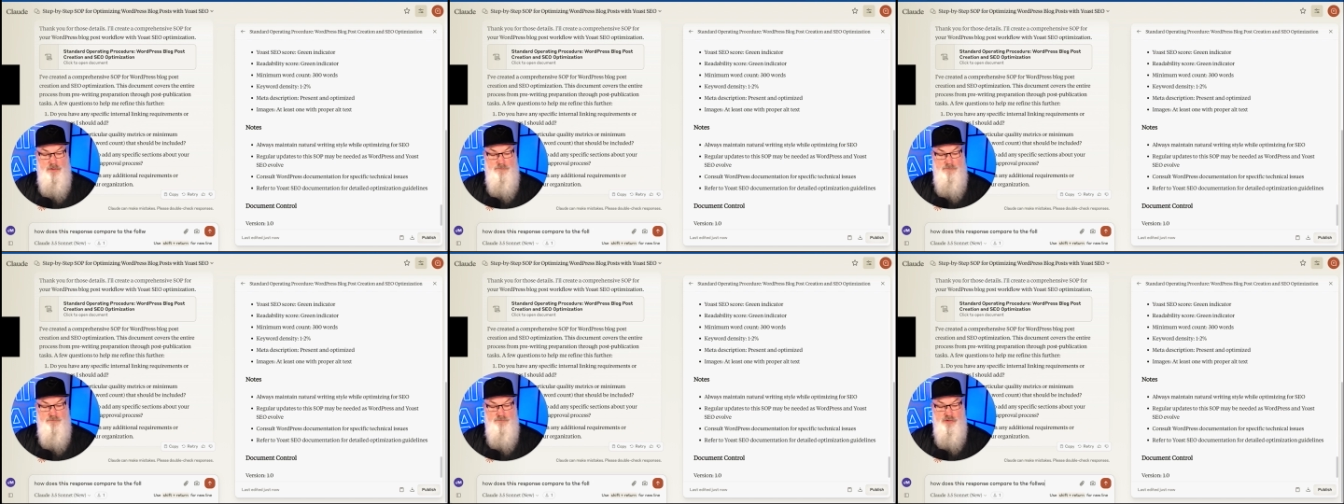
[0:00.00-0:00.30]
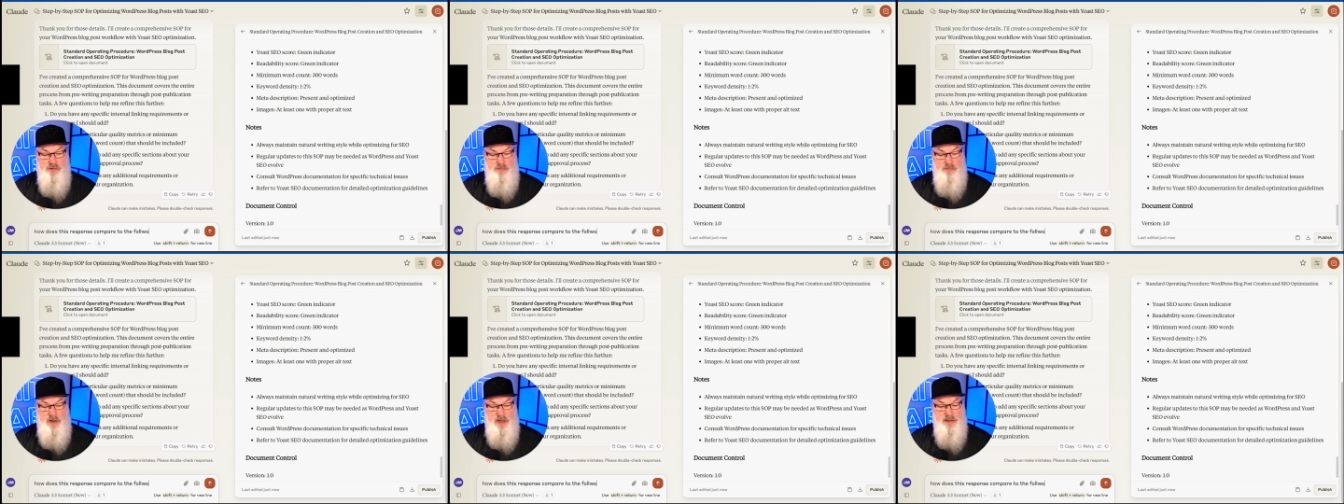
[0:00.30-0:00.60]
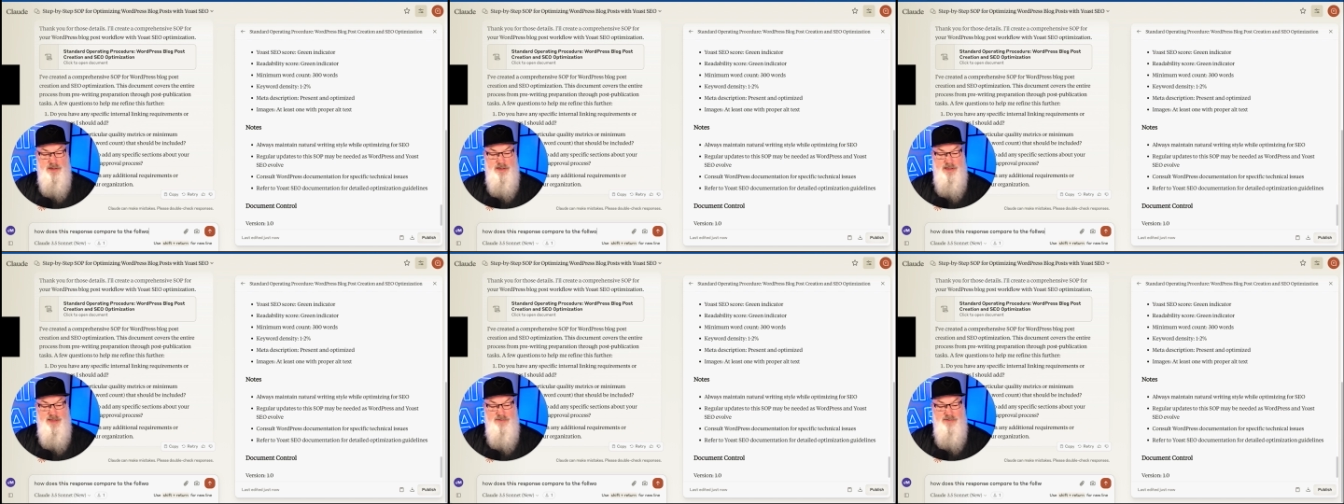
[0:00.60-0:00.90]
So I'm not going to
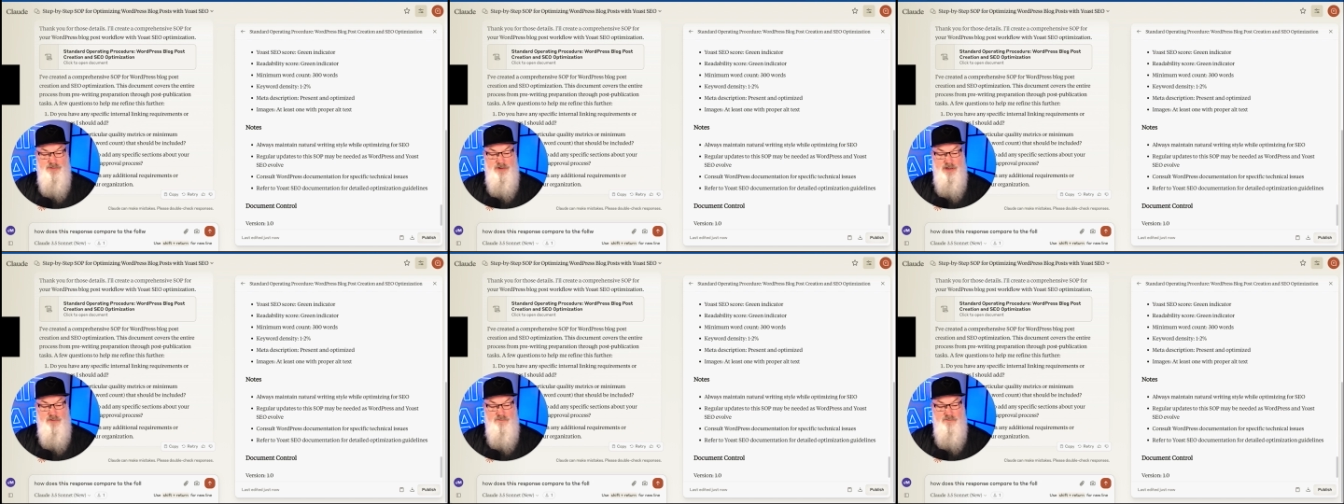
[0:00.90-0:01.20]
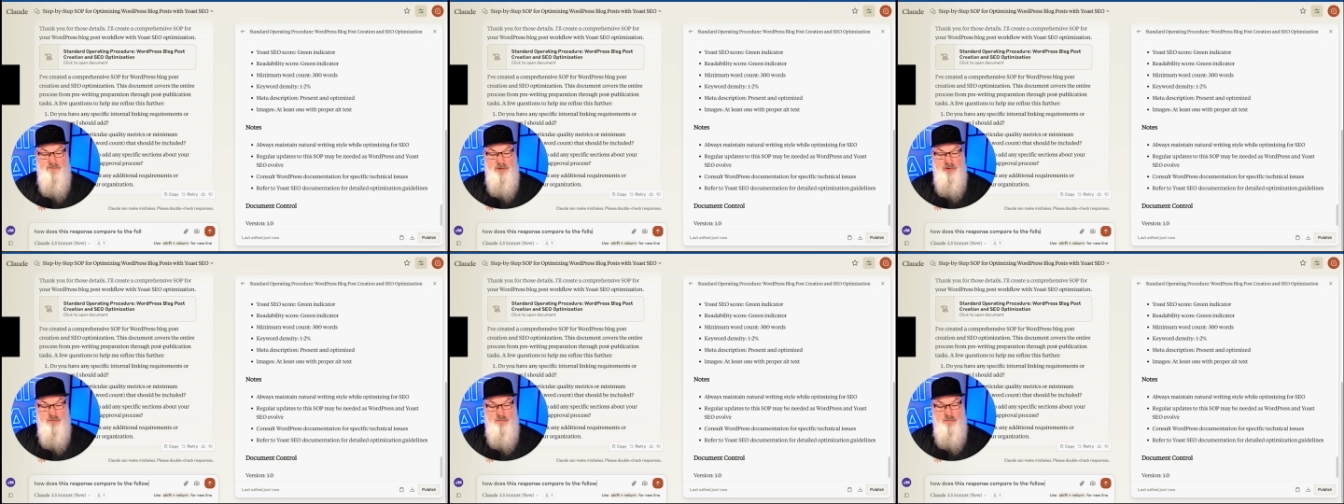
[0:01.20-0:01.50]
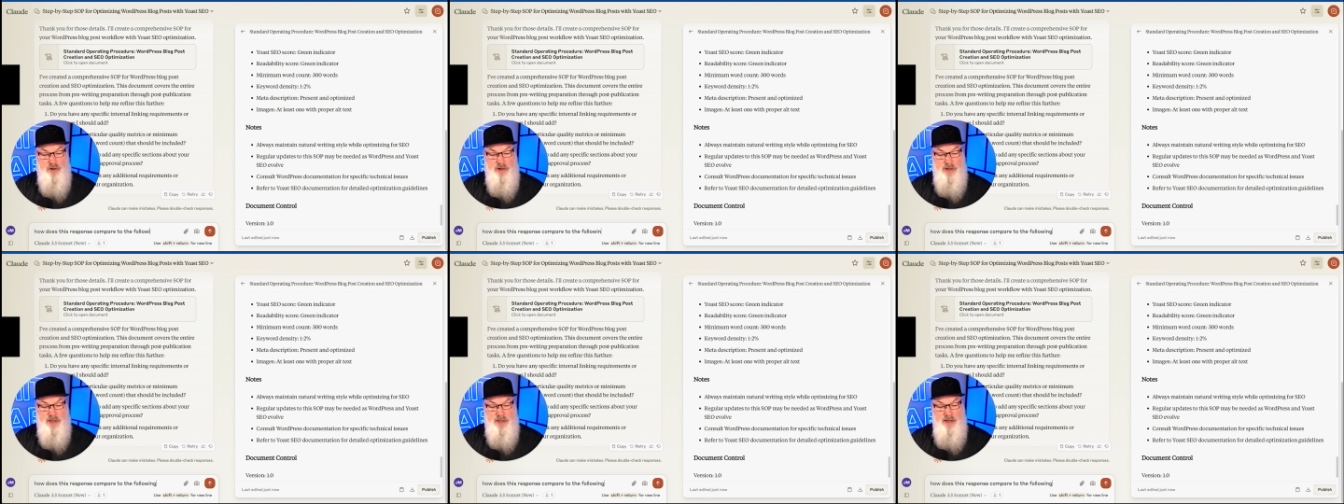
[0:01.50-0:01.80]
give it any information where it
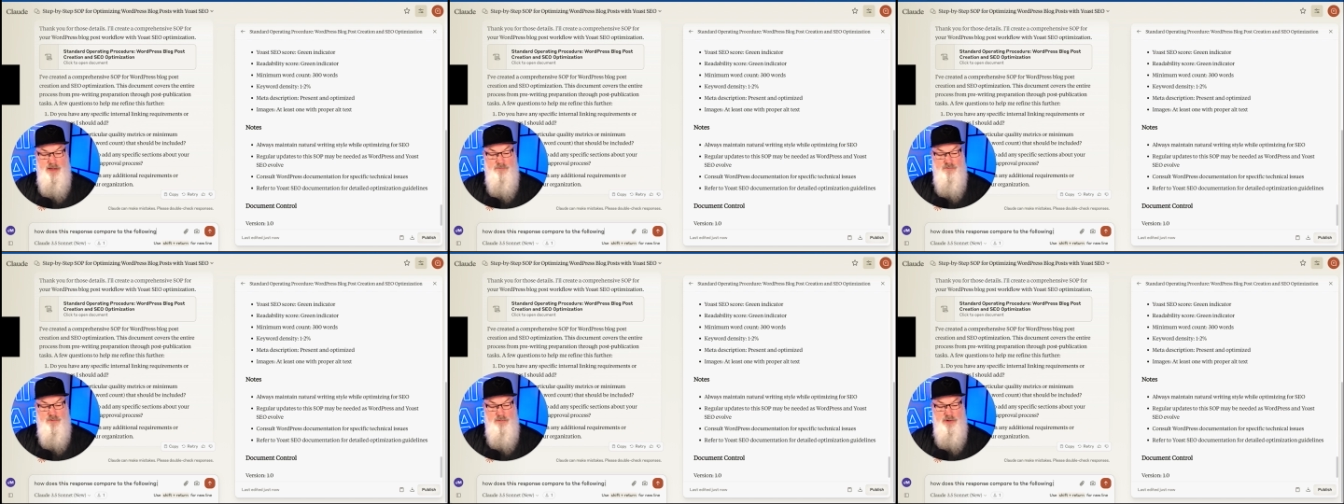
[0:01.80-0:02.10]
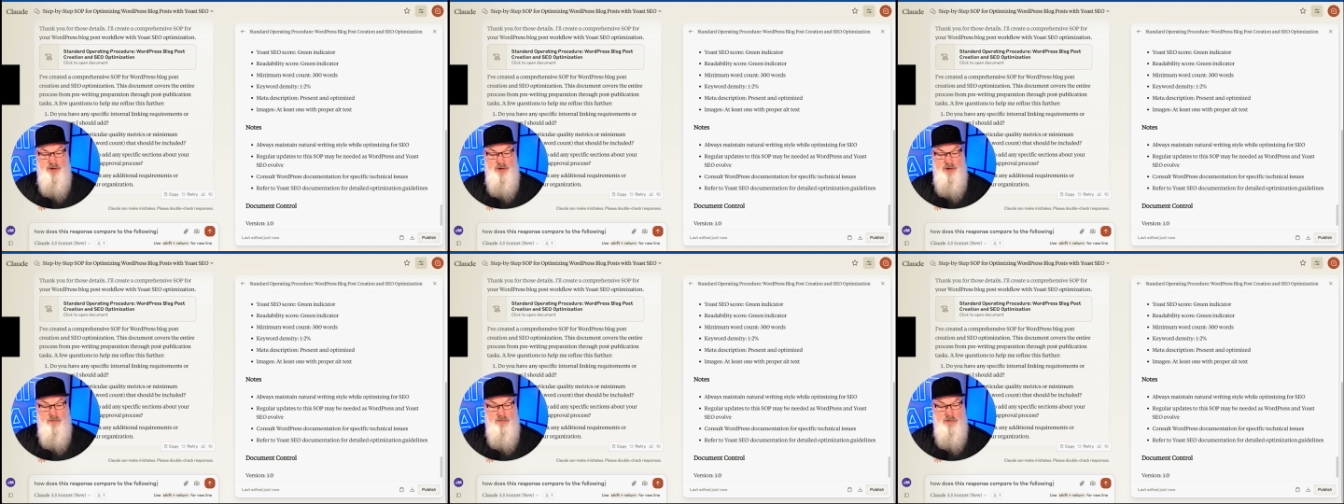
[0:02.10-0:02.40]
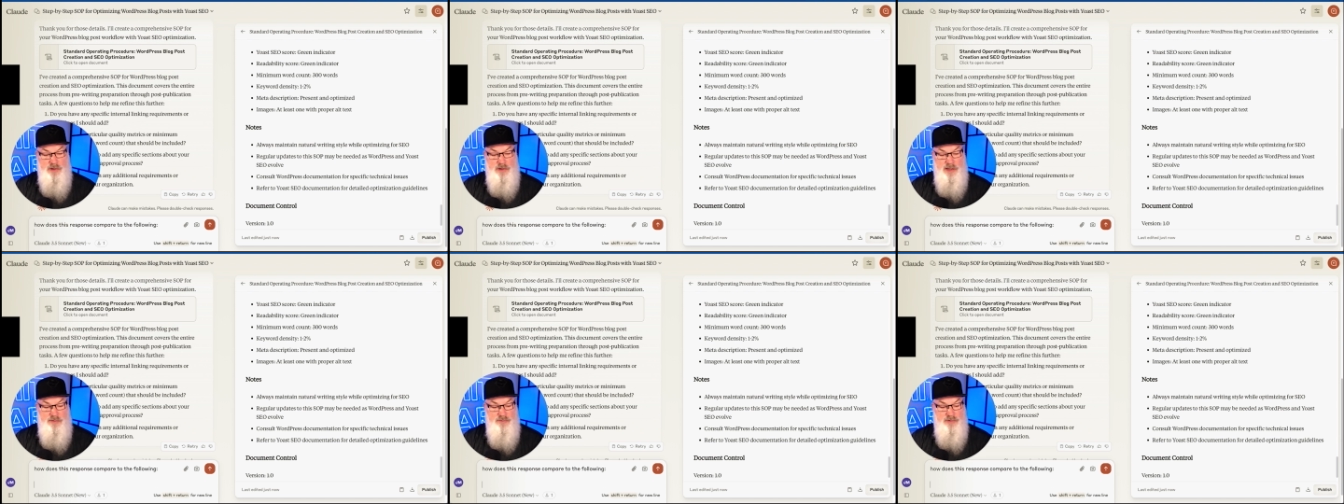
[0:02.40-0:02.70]
came from. I don't want it to
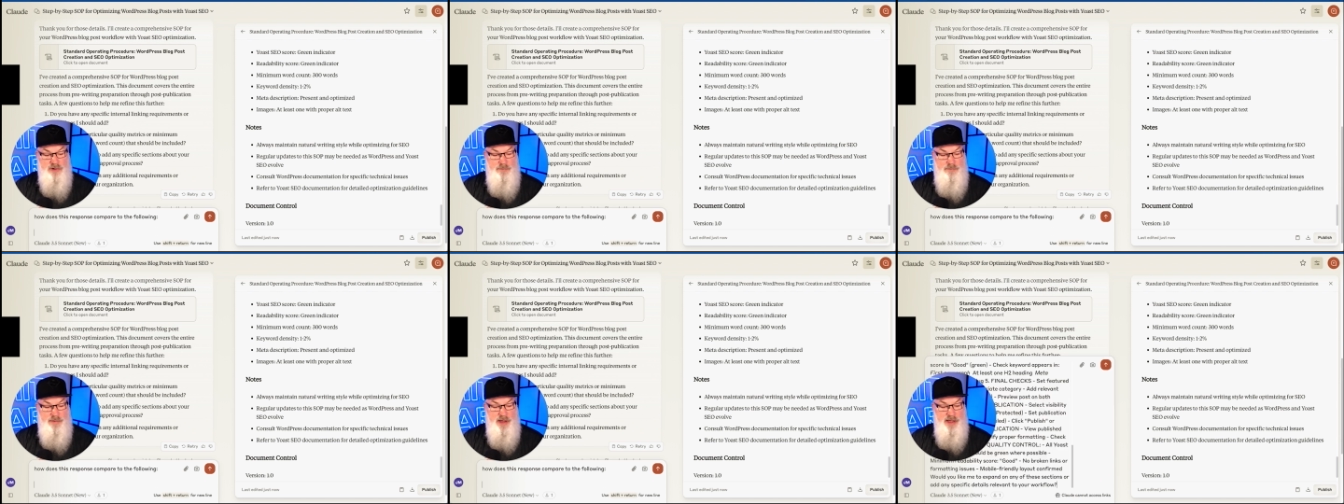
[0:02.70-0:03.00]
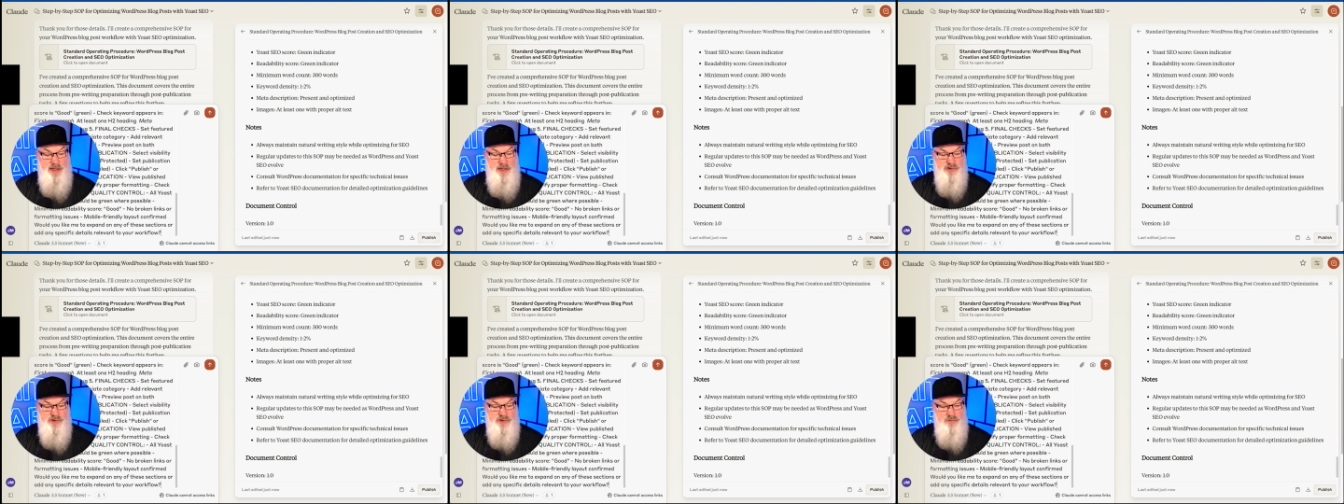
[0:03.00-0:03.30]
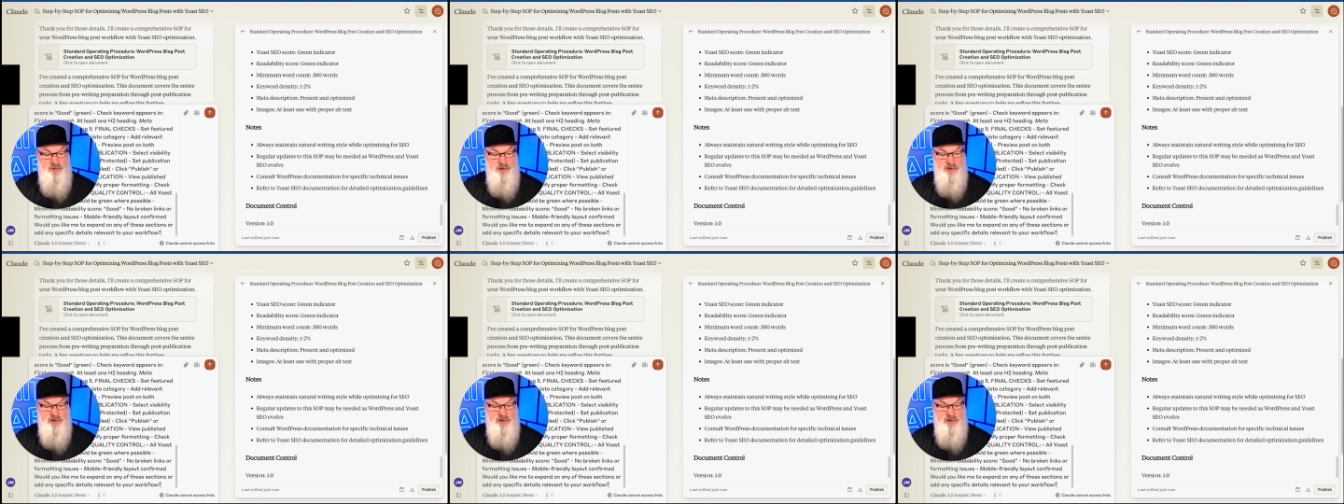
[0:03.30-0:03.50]
have any bias. We're just